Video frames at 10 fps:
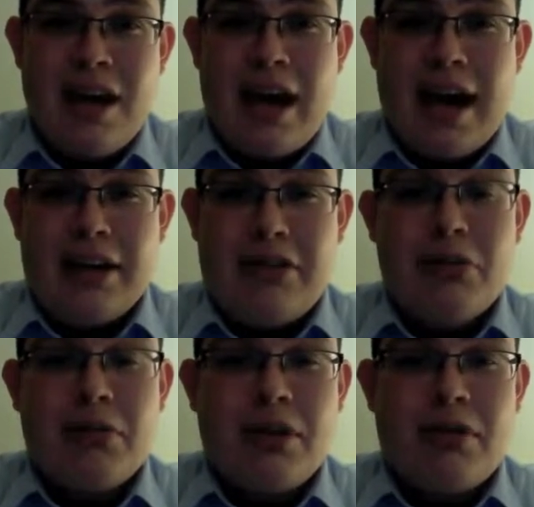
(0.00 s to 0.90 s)
I
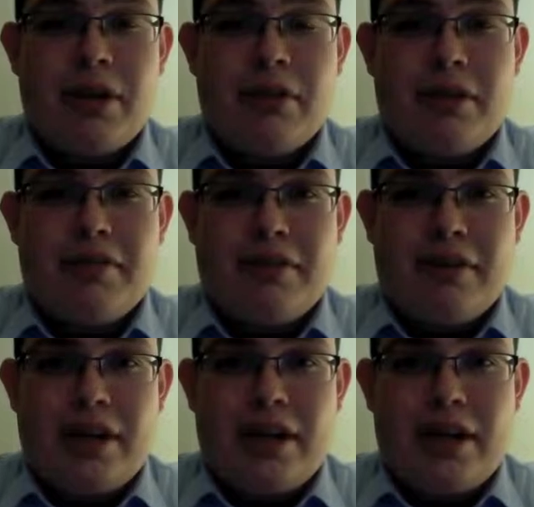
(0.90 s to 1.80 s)
do really want to run
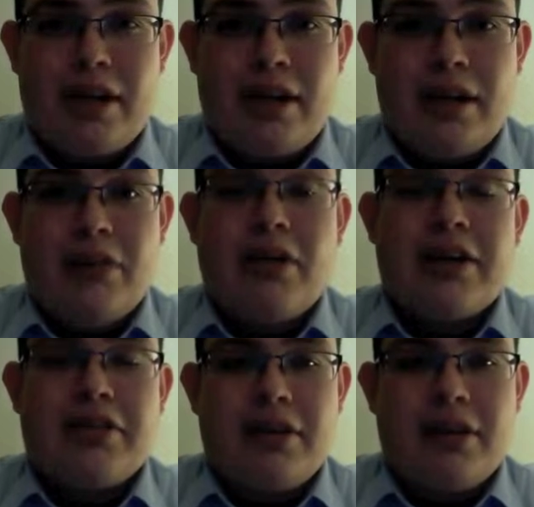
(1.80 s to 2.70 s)
for,
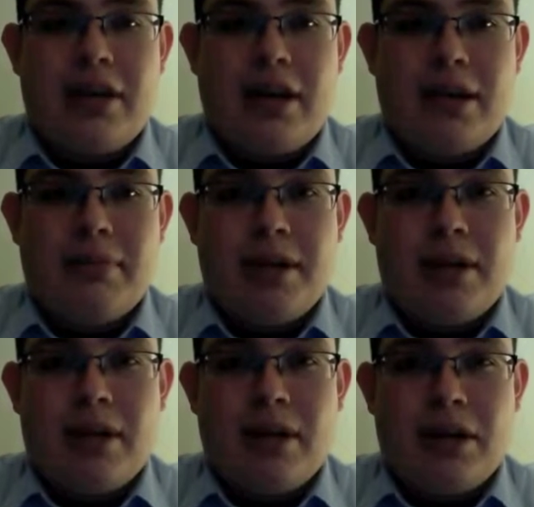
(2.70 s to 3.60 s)

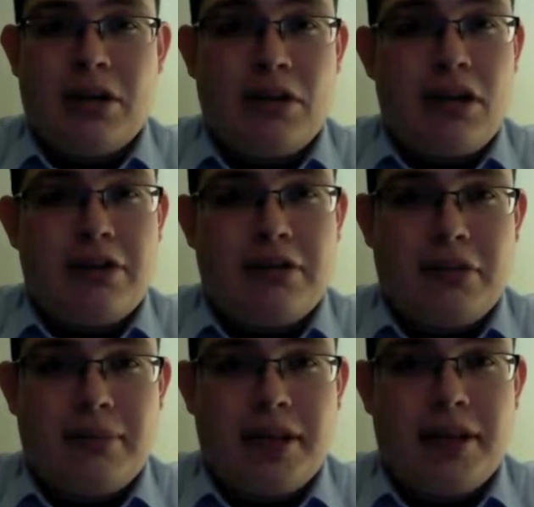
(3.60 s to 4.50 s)
go to law
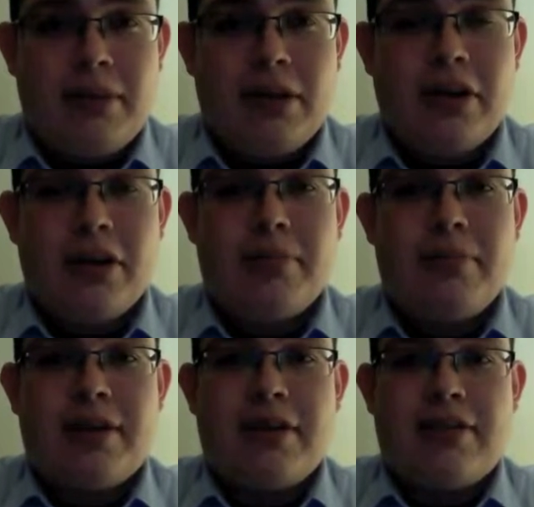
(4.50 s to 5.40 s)
school and become a lawyer,
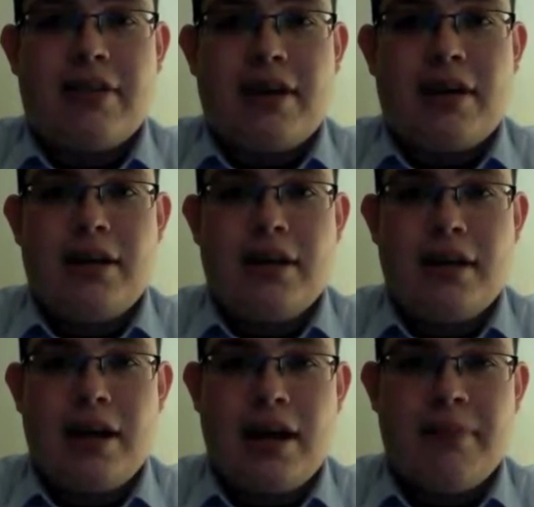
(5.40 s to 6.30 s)
because
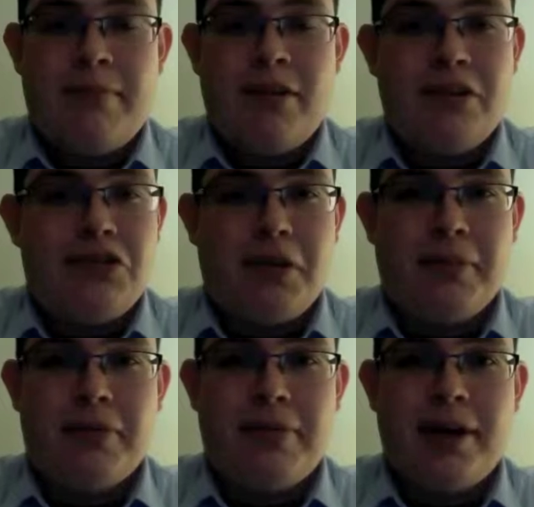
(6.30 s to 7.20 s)
I'm really
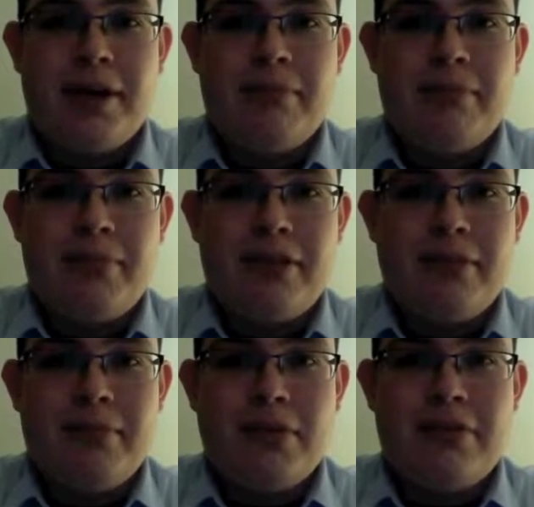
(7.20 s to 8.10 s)
troubled by
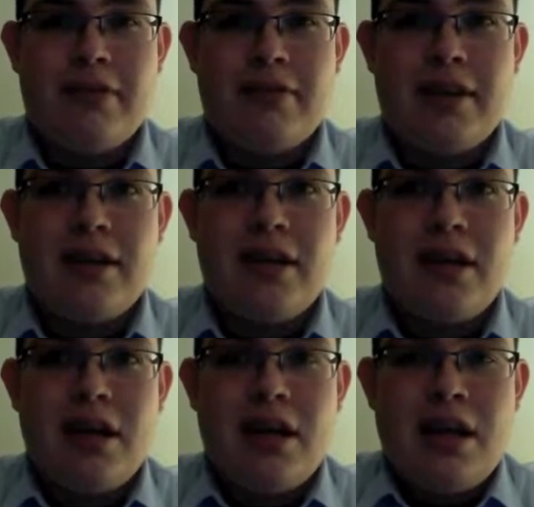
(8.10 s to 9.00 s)
most of the
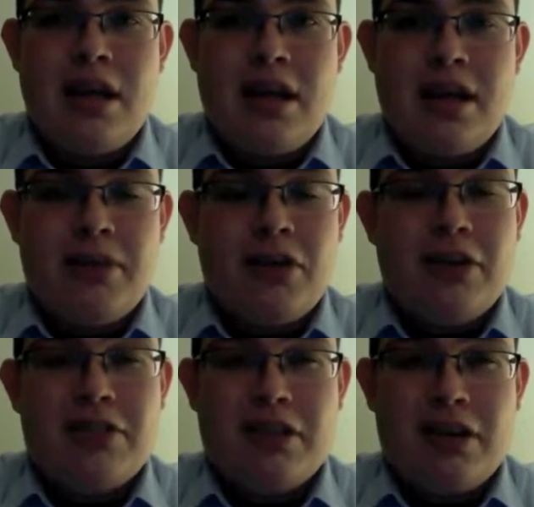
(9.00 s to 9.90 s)

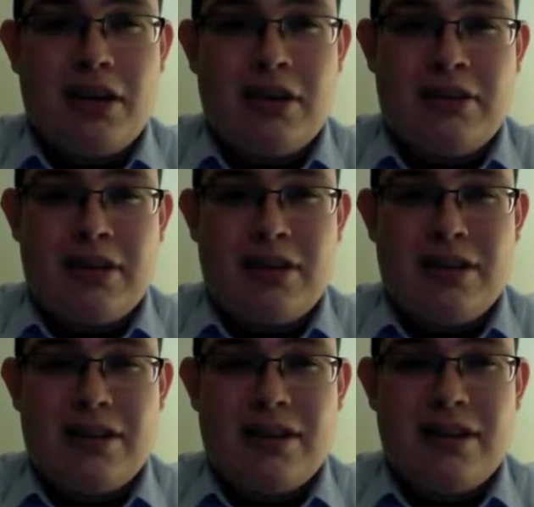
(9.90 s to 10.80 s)
immigration laws and all
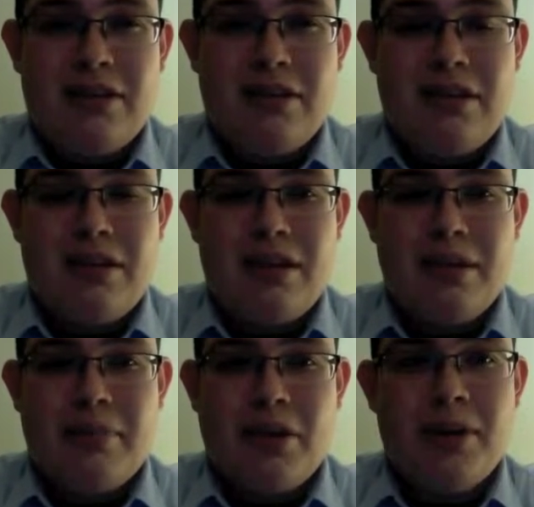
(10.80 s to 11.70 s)
the
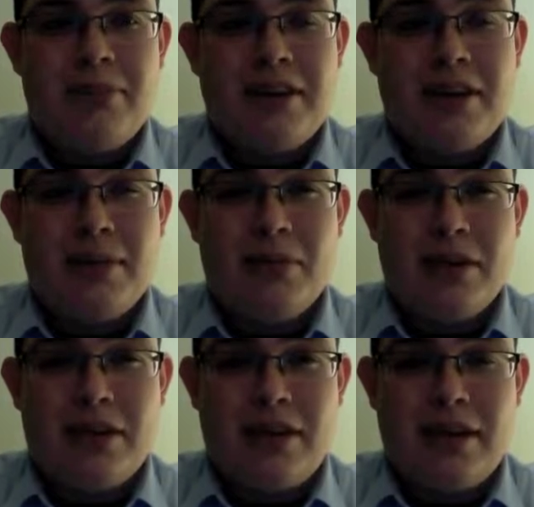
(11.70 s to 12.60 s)
problems that come
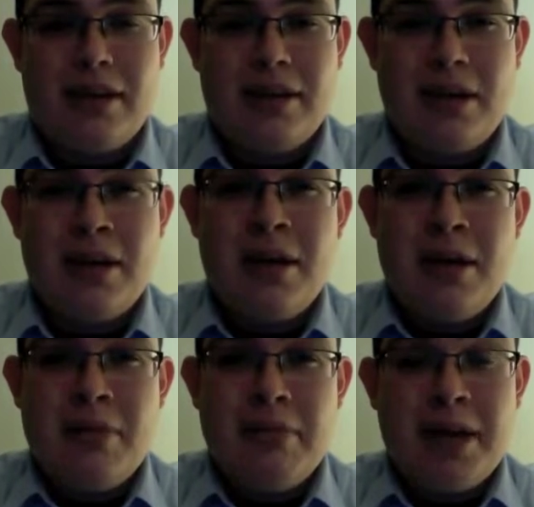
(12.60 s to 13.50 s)
with
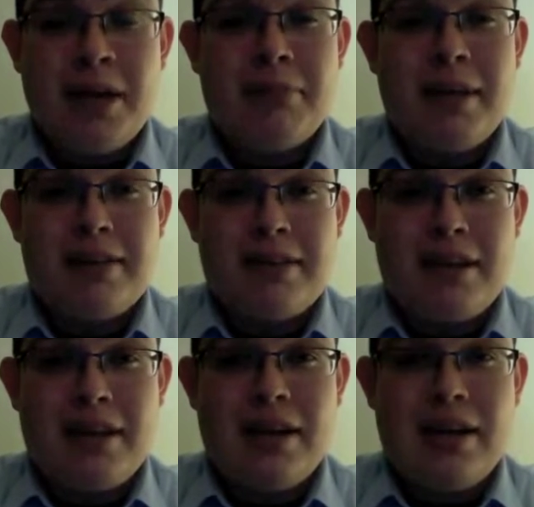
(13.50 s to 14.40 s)
being
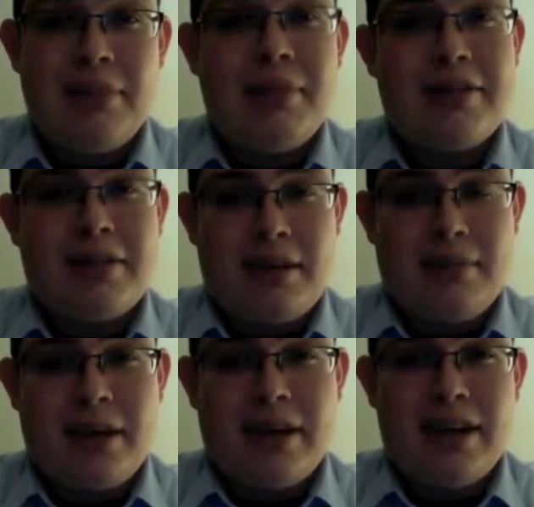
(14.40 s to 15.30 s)
Mexican and Mexican
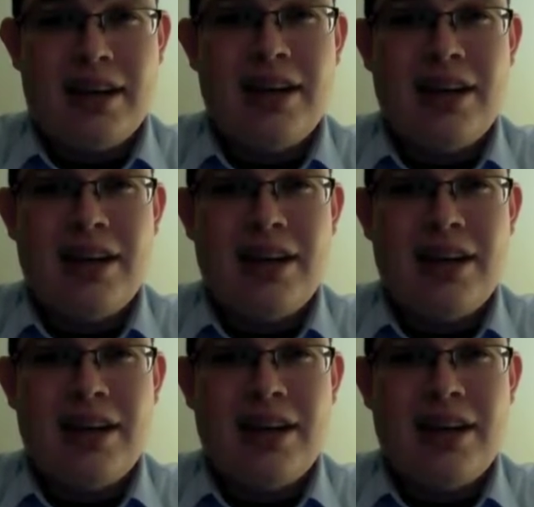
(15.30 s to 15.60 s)
American.